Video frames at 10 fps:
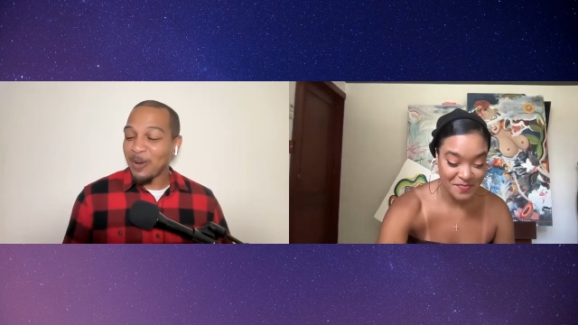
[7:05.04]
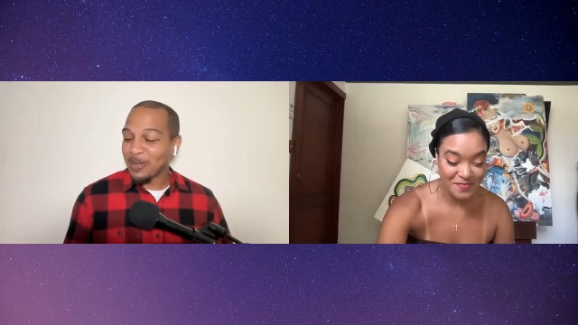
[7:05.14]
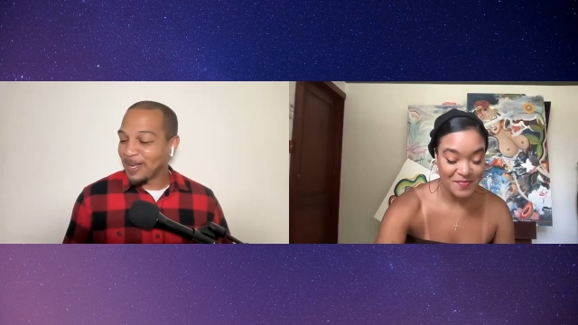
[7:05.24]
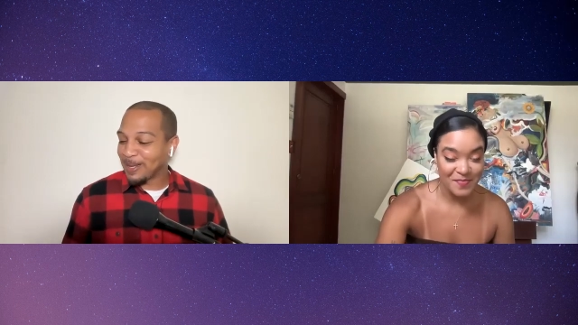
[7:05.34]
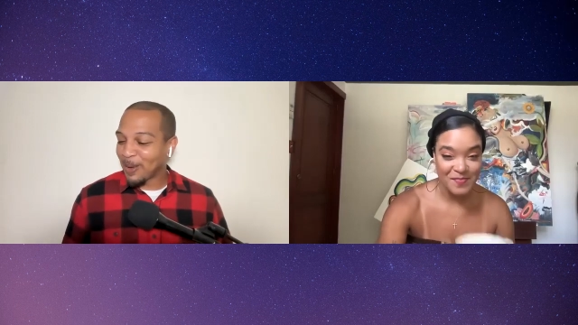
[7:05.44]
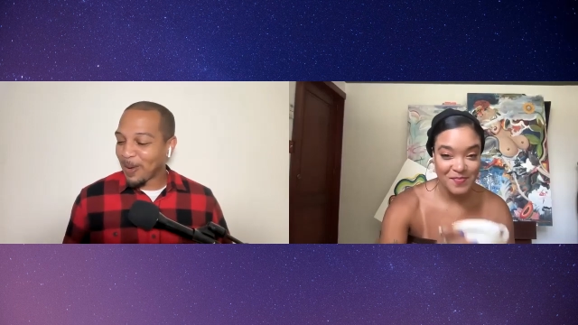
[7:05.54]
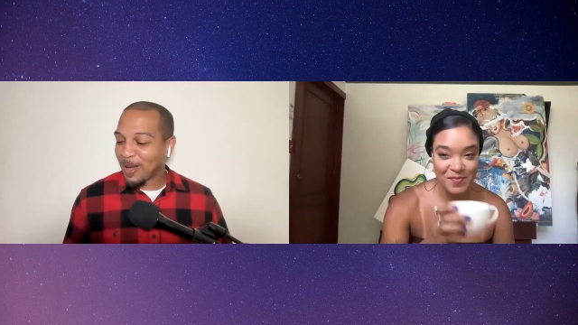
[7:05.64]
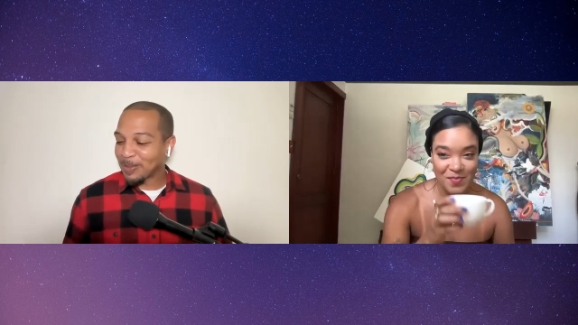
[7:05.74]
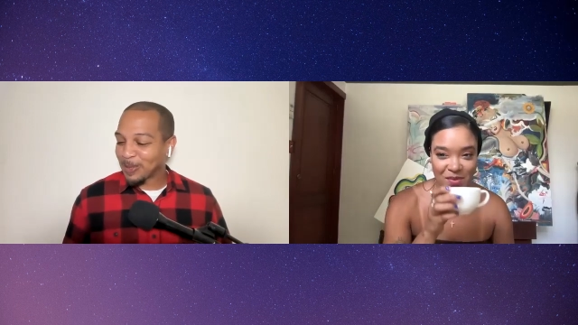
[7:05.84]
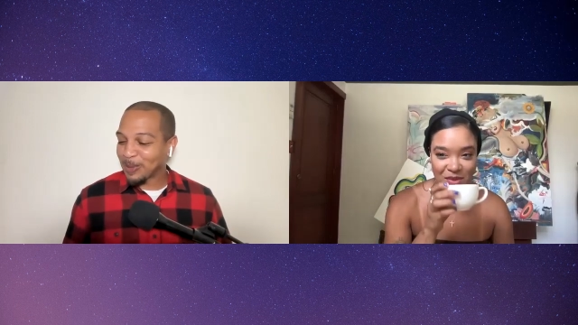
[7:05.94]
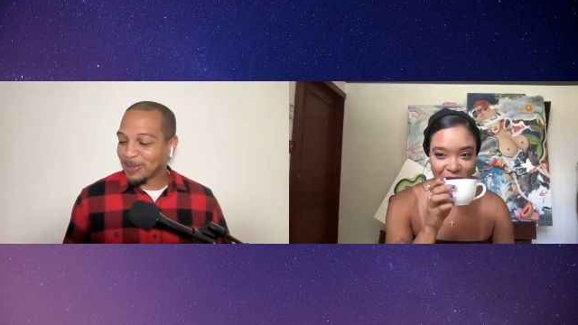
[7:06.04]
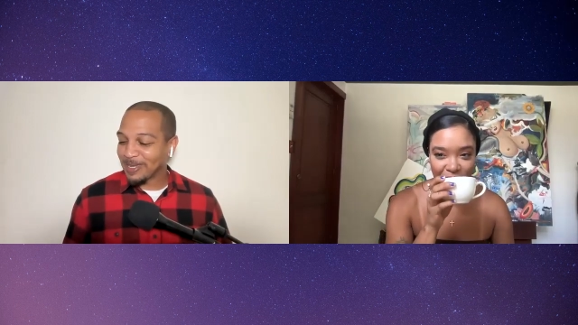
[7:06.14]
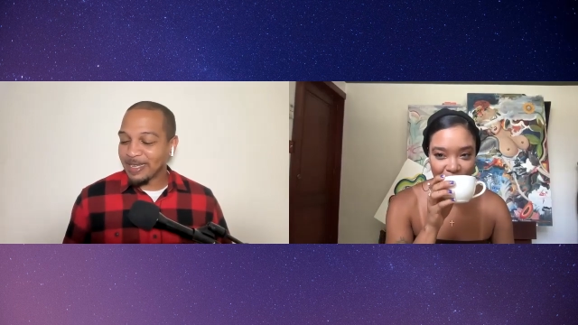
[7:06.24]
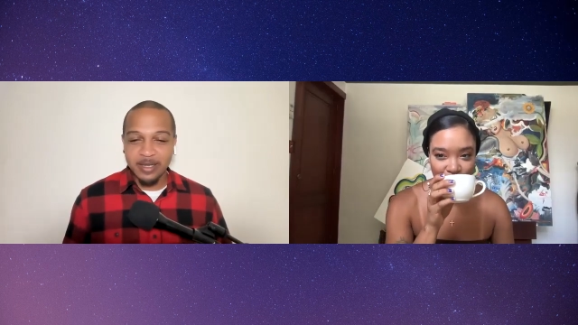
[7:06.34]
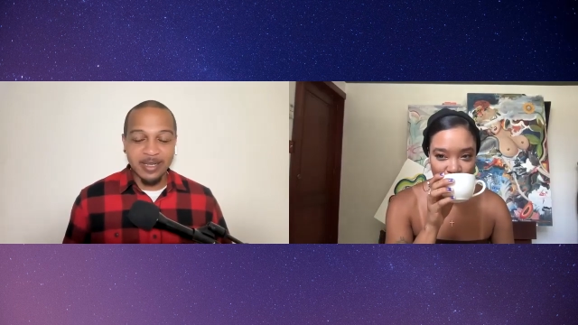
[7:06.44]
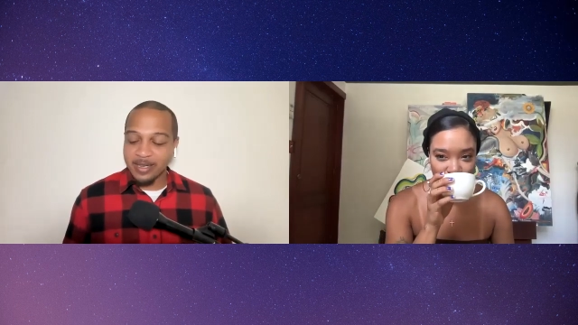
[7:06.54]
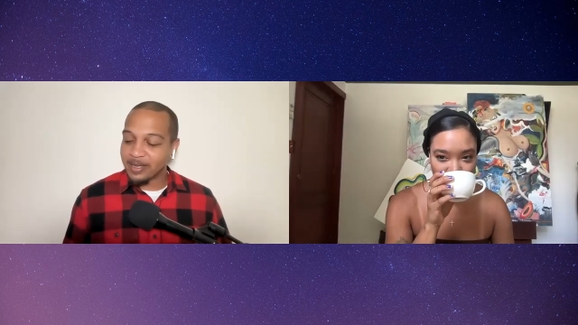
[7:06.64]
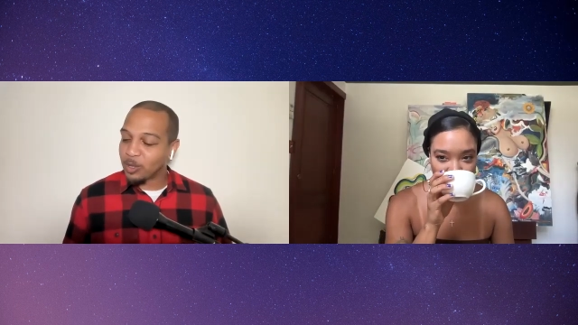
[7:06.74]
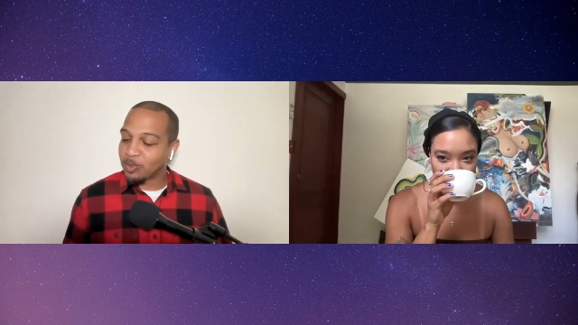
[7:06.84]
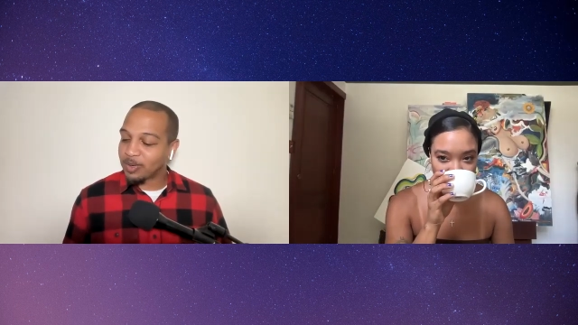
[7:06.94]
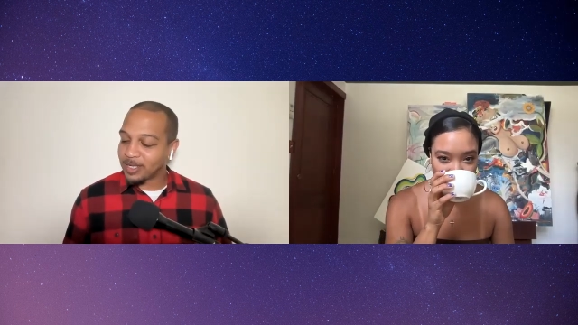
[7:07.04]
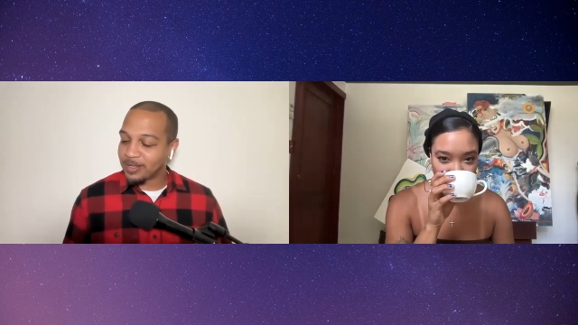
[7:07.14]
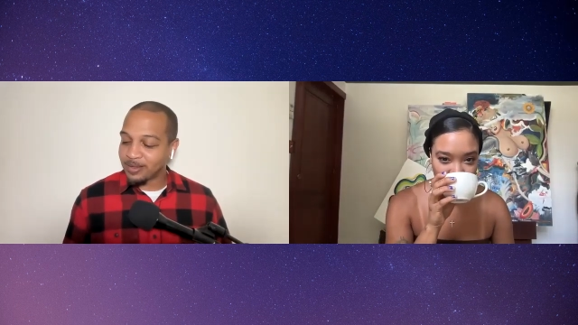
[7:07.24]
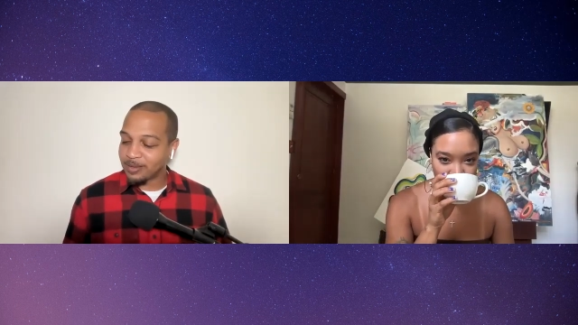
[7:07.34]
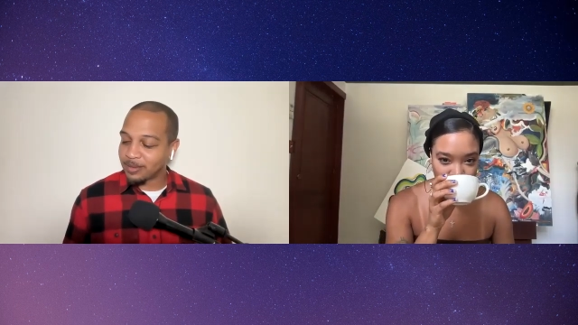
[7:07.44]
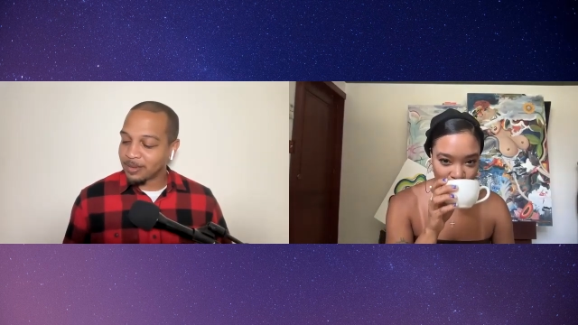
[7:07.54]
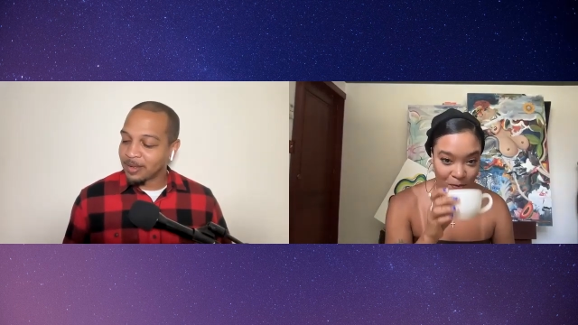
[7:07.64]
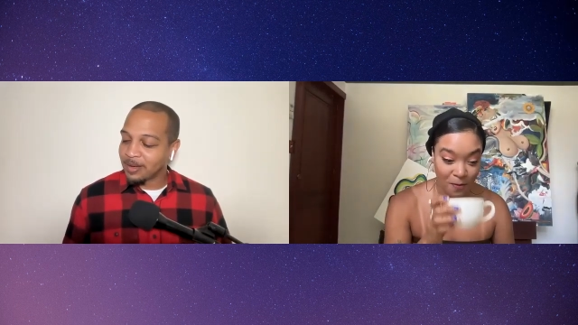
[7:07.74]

Speaker 1: yeah, no, absolutely. Yeah, it could get a little pricey too.